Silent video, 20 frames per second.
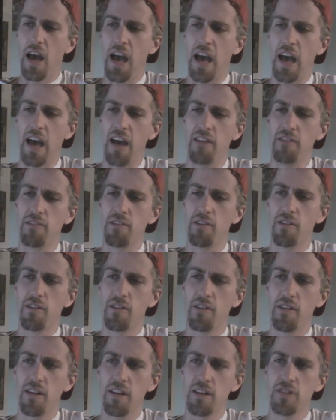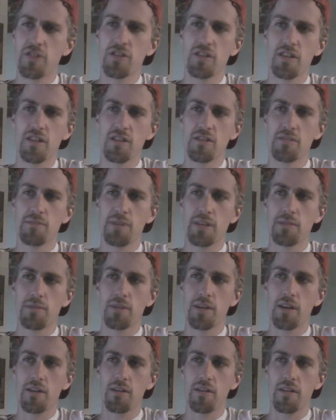And it just makes
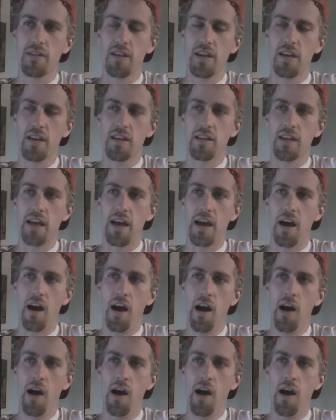me go to think that,